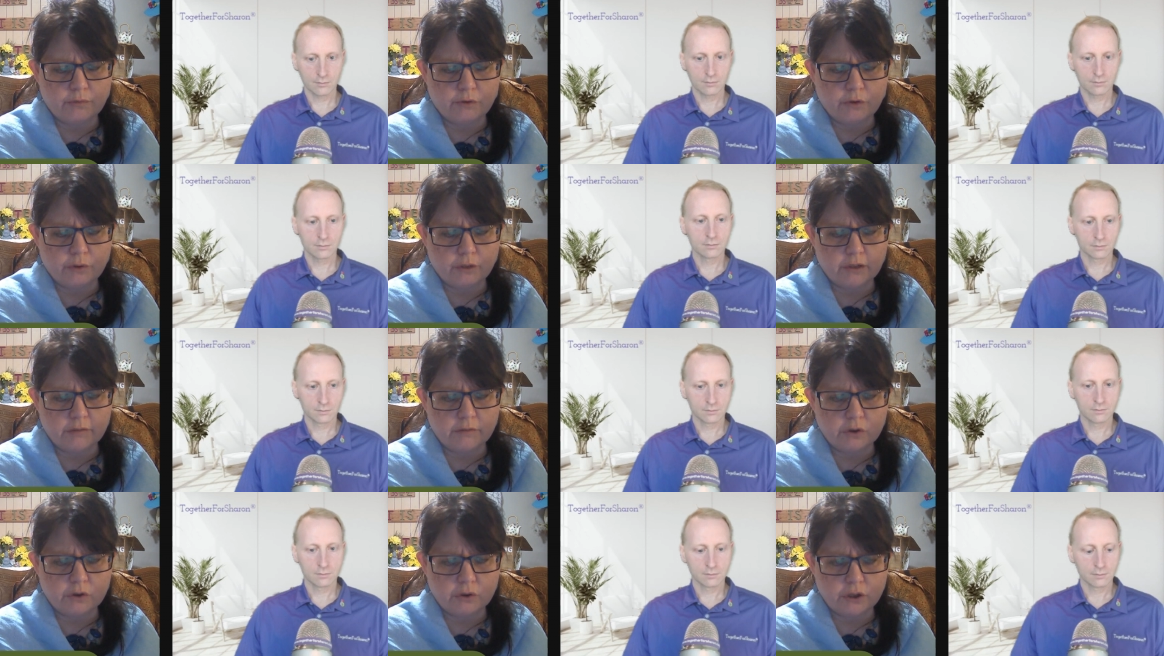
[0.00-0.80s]
Speaker 1: you leave,
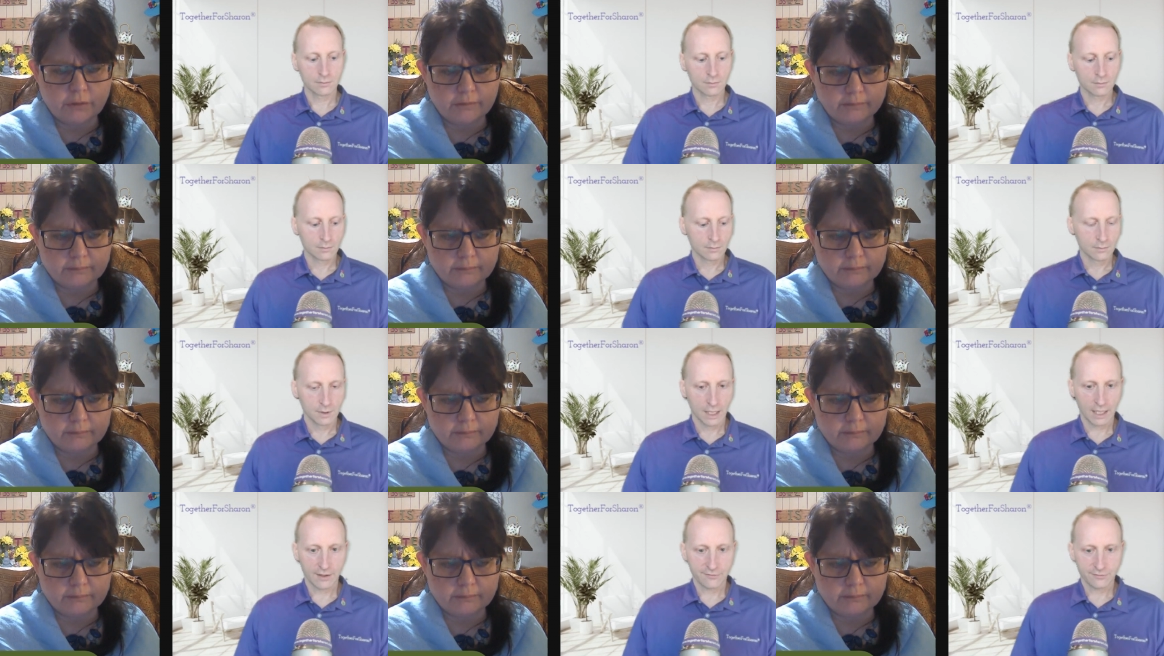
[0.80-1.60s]
George?
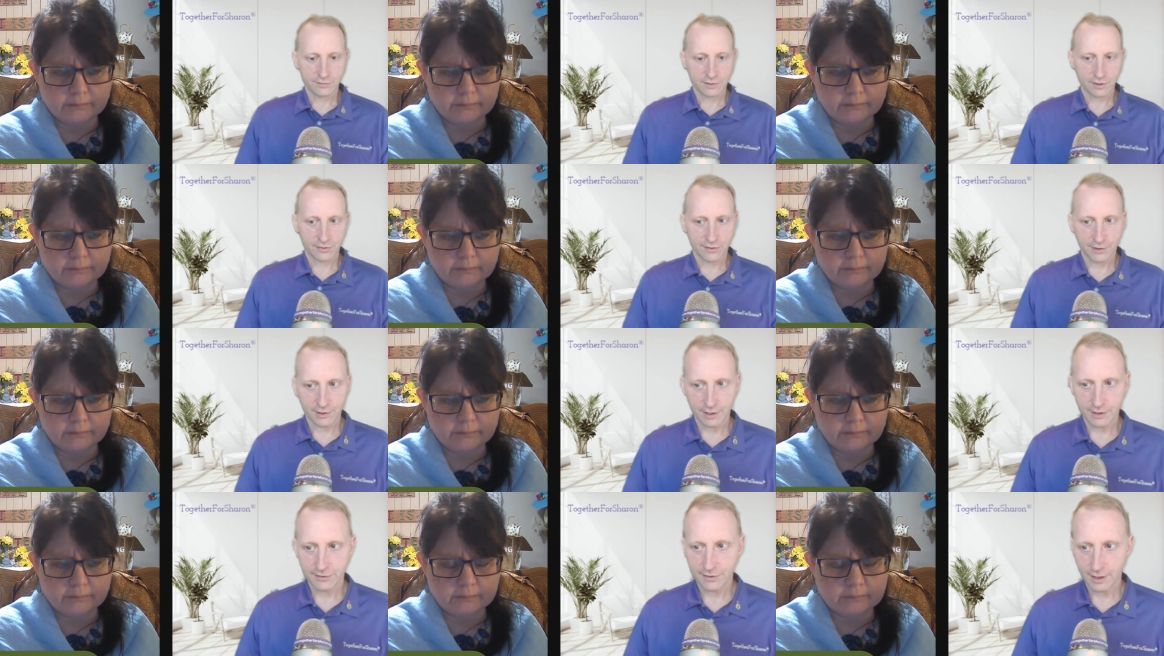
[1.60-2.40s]
Speaker 2: Yeah, it's the
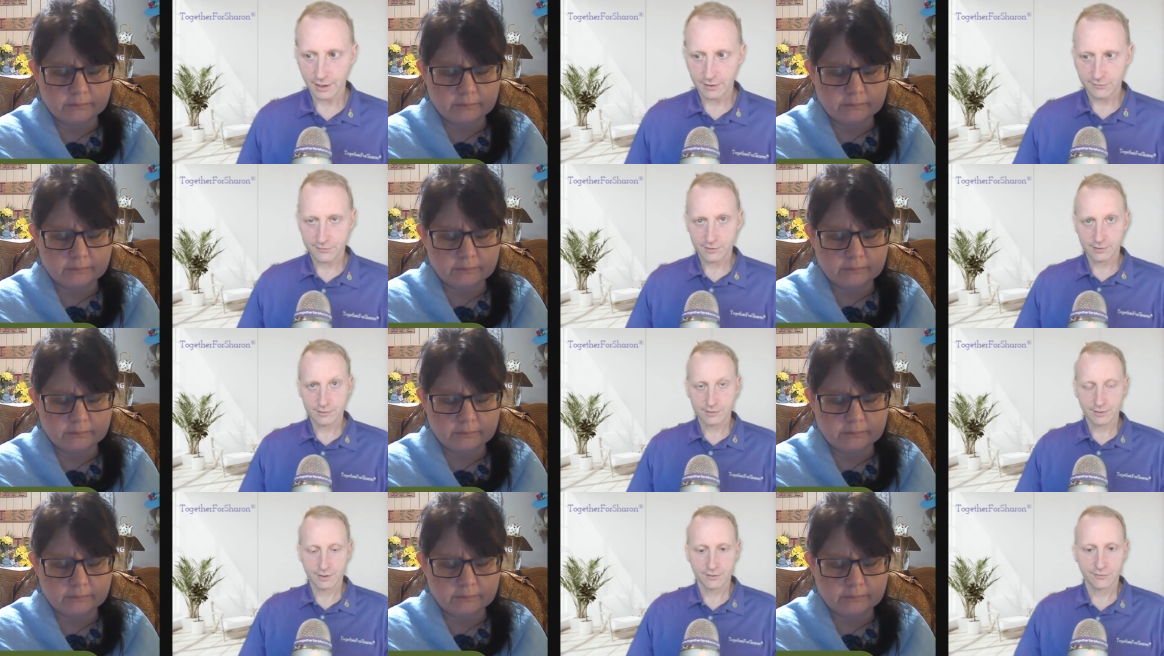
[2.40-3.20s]
30th
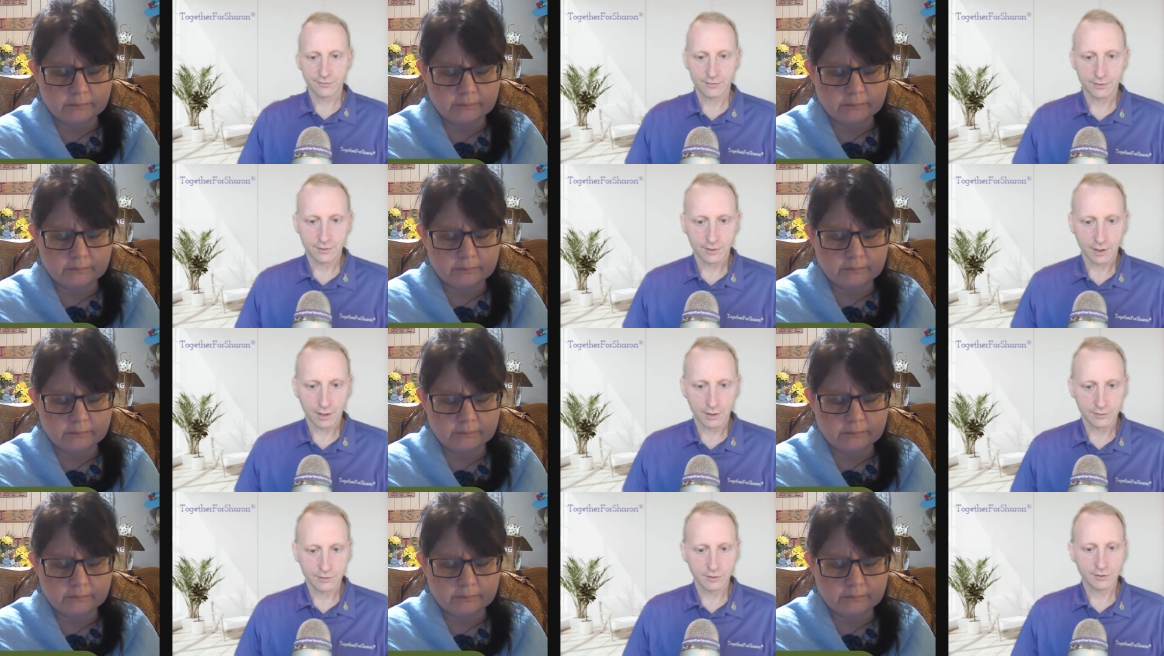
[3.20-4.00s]
anniversary
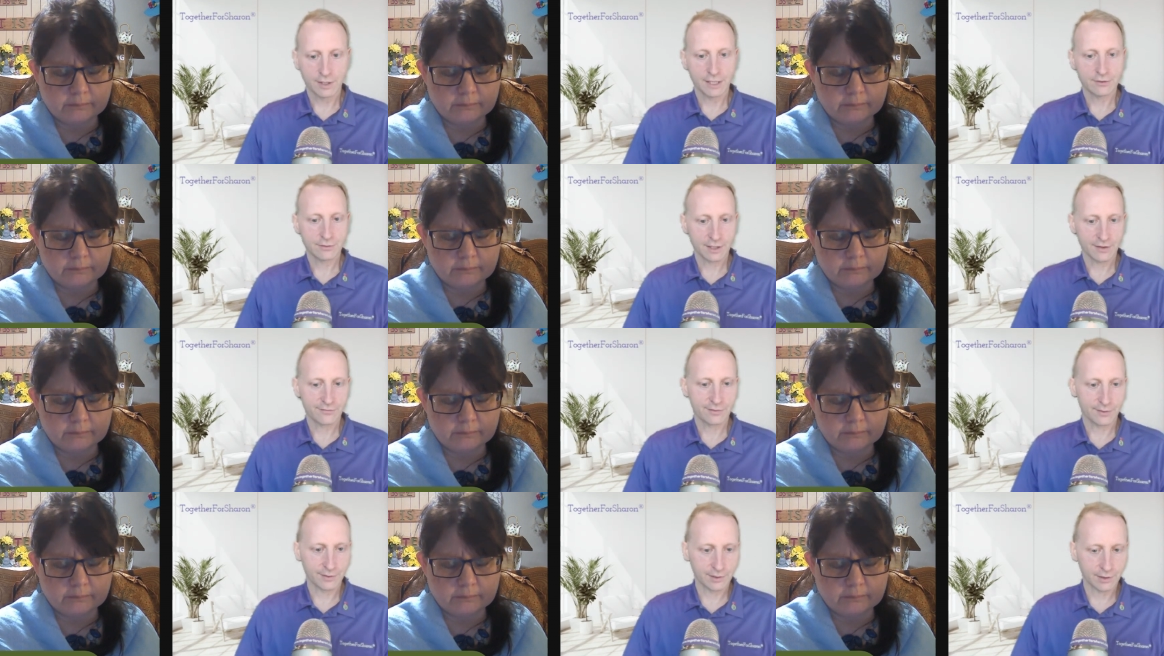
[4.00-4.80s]
for. Uh, they used
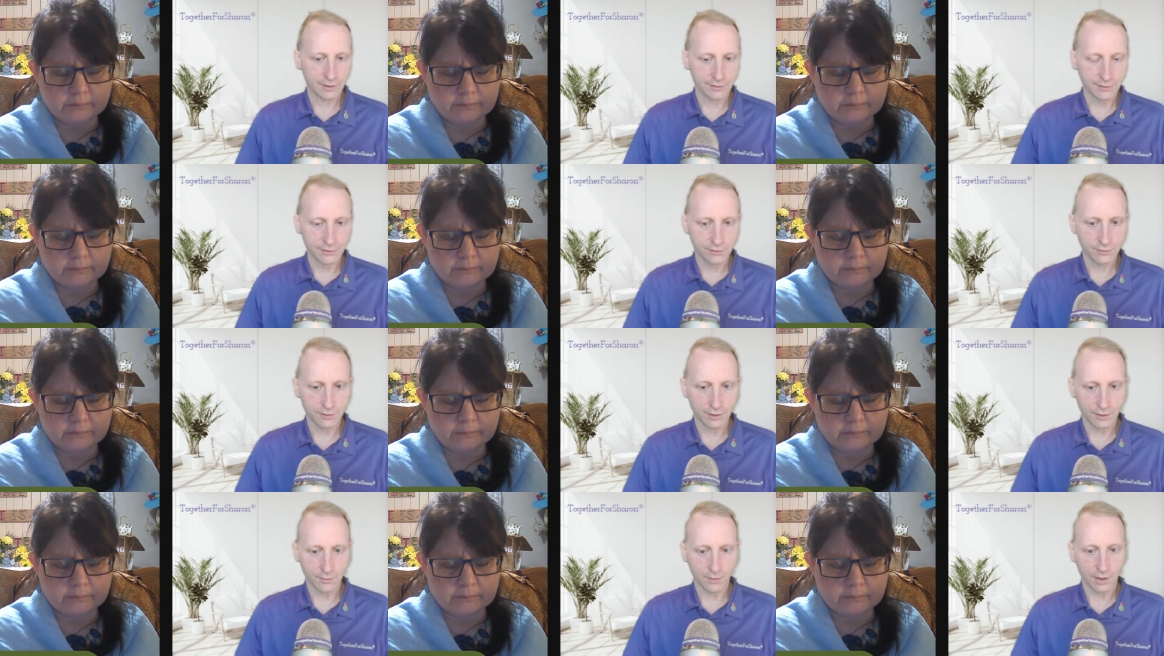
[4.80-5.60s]
to have something called the
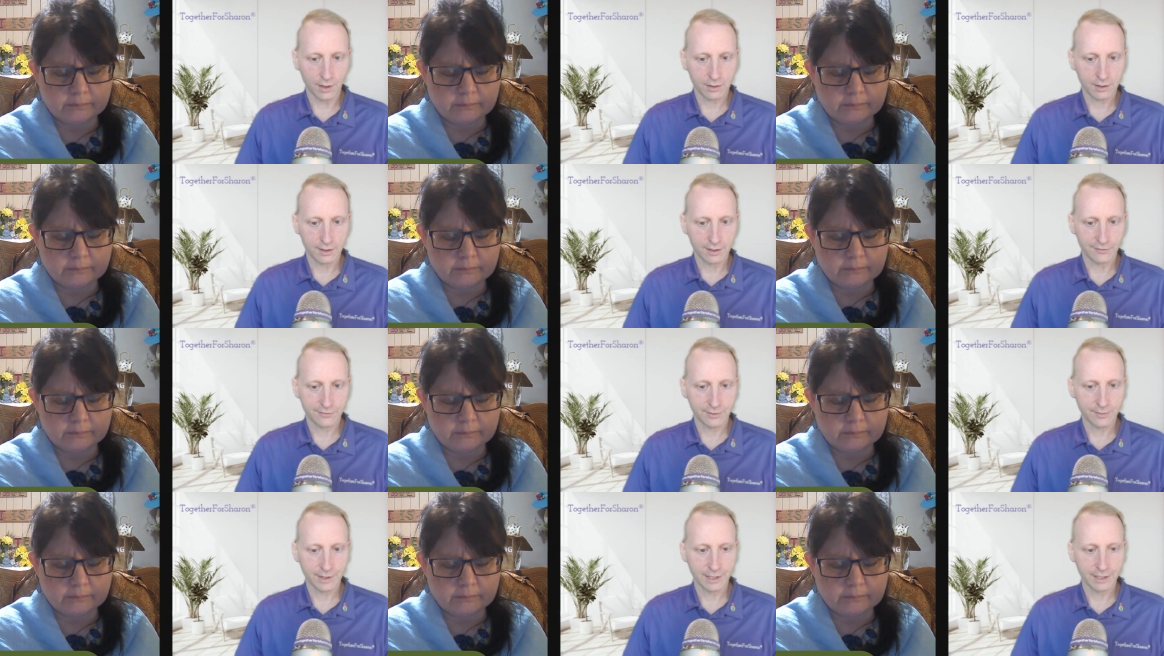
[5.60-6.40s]
Unity Walk, and
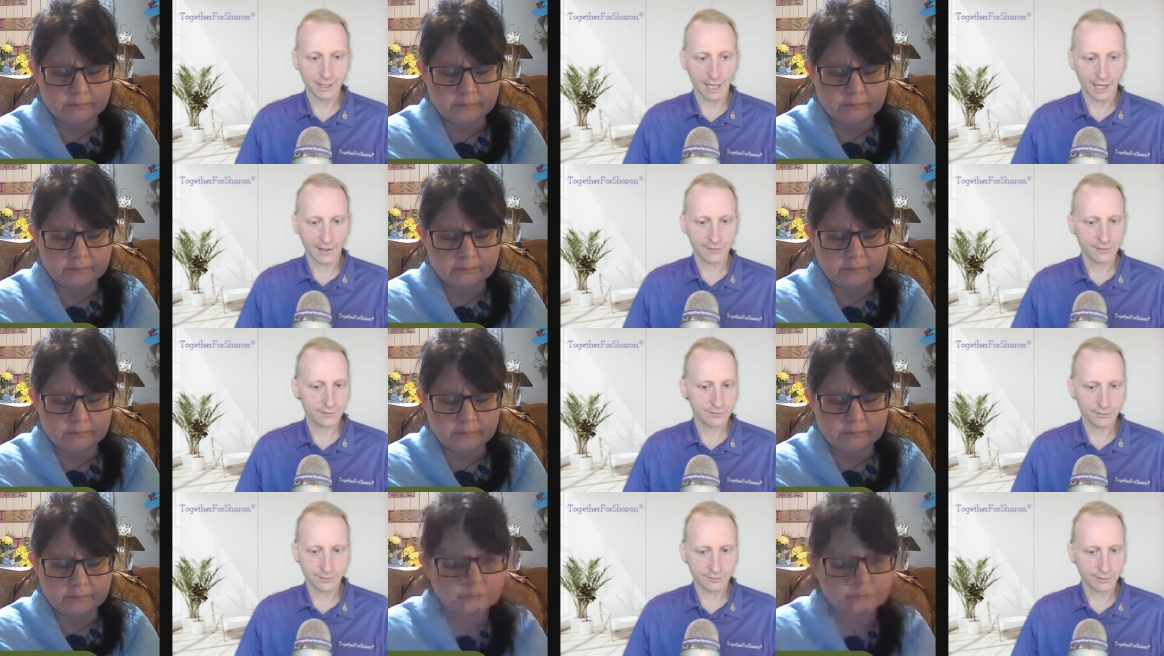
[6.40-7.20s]
everybody
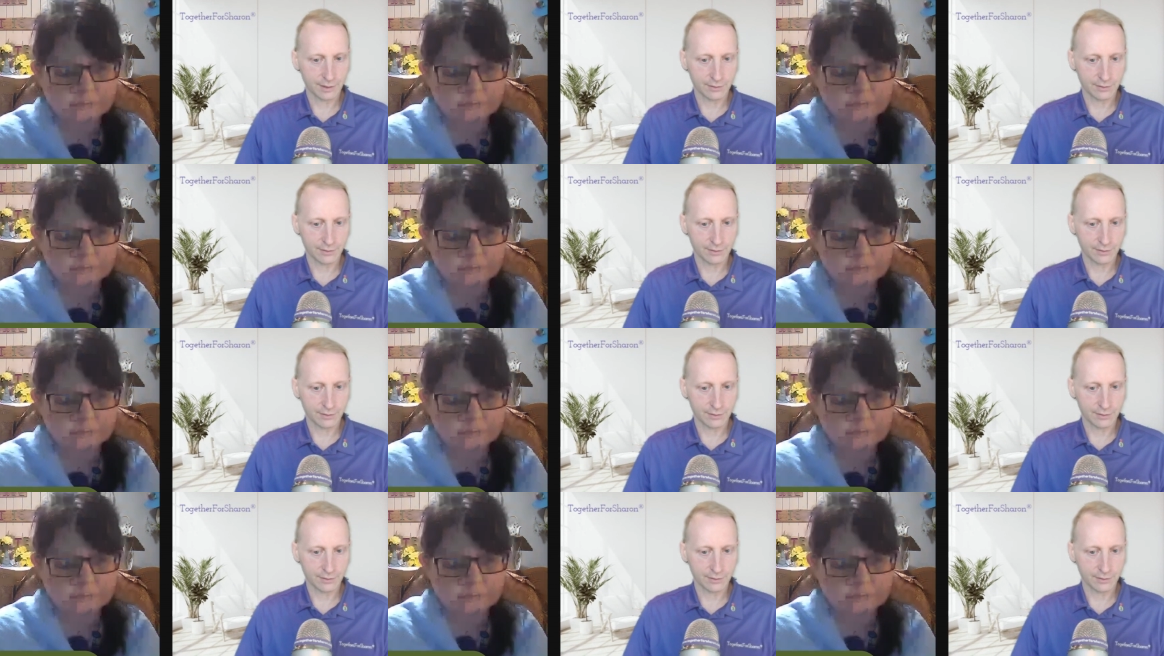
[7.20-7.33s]
gathers from